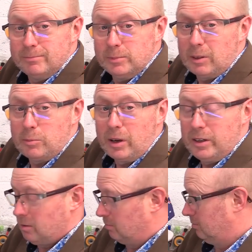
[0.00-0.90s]
Never
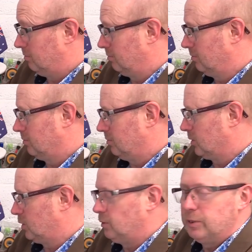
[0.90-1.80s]
mind.
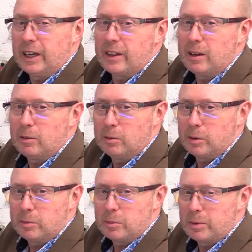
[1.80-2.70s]
Soon forget that, won't we, when we're